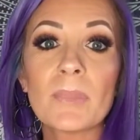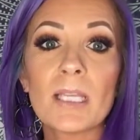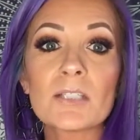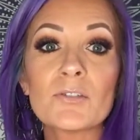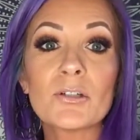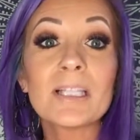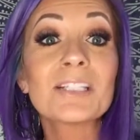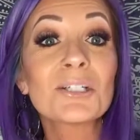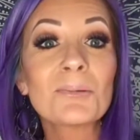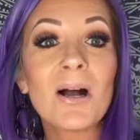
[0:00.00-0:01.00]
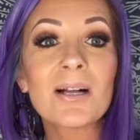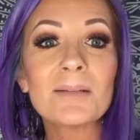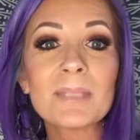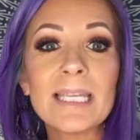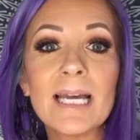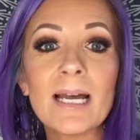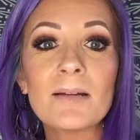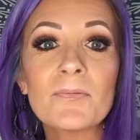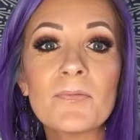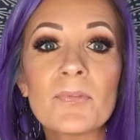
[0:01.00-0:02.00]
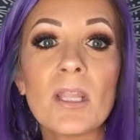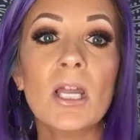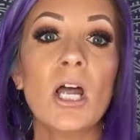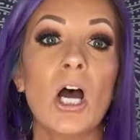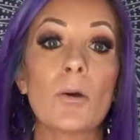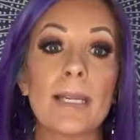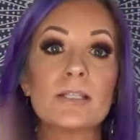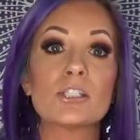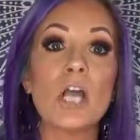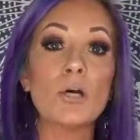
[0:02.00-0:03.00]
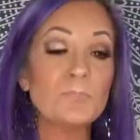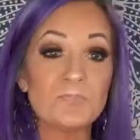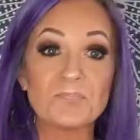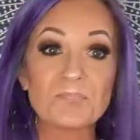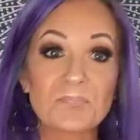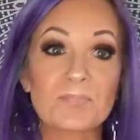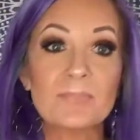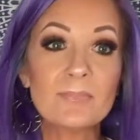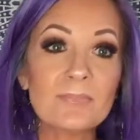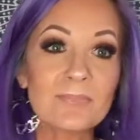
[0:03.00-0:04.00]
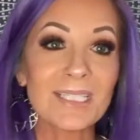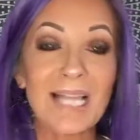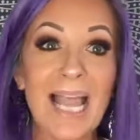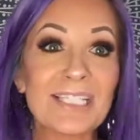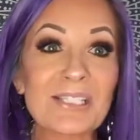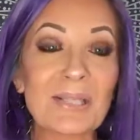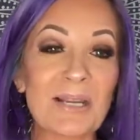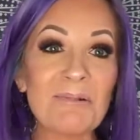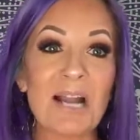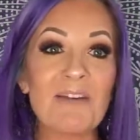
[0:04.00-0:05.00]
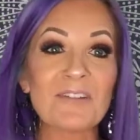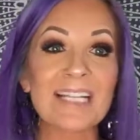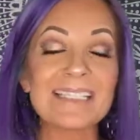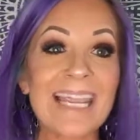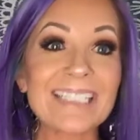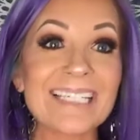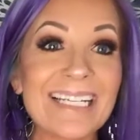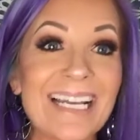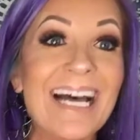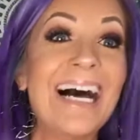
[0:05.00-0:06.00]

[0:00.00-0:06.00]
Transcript: Thanks for doing this. You're welcome, Leah. Okay, so I just like went off on a tangent.